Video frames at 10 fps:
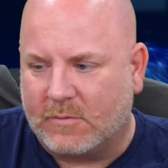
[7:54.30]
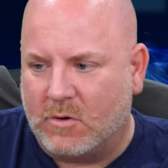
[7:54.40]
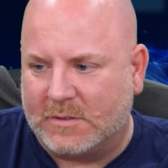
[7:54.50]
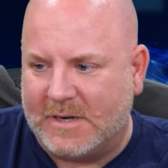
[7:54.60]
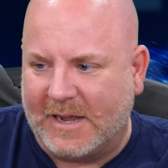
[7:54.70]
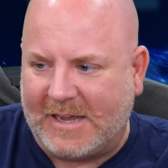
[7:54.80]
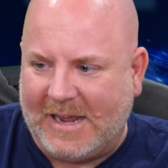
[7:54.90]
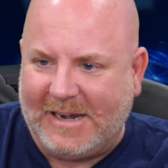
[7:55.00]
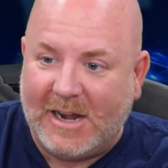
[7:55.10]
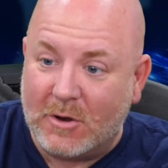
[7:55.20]
course, now I
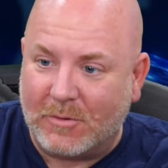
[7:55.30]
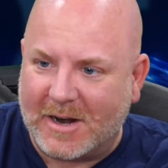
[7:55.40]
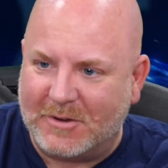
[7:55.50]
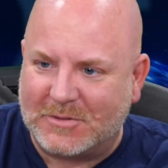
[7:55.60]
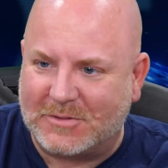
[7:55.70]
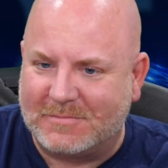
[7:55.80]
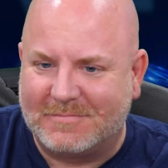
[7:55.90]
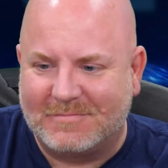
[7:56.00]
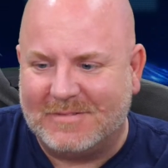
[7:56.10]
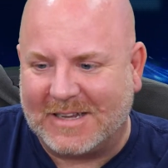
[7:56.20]
can't hear I
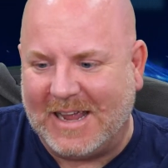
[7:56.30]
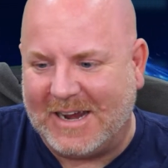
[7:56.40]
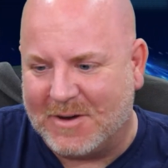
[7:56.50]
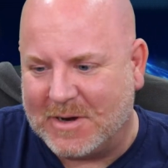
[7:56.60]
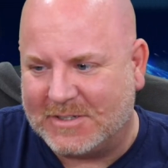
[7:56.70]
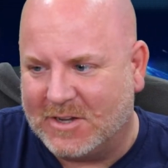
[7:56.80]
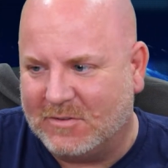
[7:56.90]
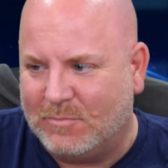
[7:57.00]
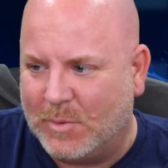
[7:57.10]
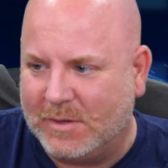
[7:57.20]
can't hear
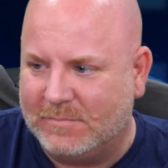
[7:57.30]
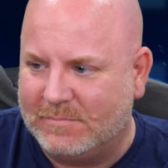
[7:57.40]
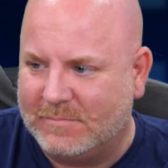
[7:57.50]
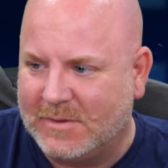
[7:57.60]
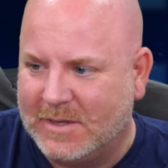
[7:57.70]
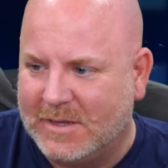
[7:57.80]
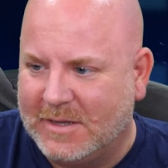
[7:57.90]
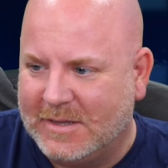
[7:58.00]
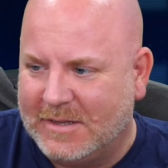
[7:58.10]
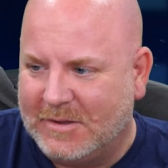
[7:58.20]
myself, but
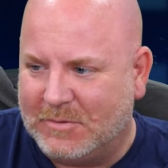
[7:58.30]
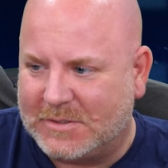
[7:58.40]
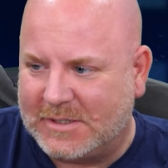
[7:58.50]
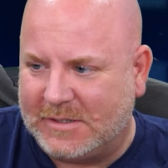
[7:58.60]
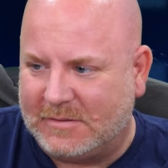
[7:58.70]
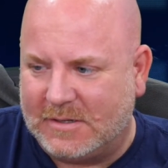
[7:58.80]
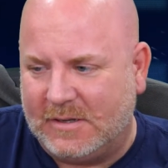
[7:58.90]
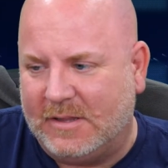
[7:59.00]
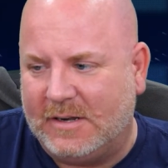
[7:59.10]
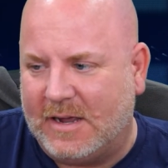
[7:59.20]
we'll see.
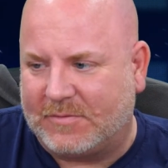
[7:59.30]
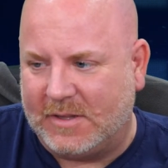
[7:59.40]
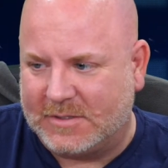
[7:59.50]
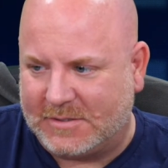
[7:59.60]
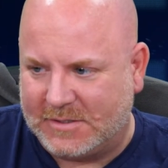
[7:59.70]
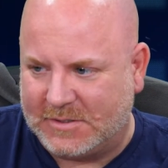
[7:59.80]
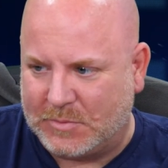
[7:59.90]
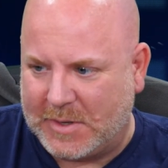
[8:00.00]
And then after this is the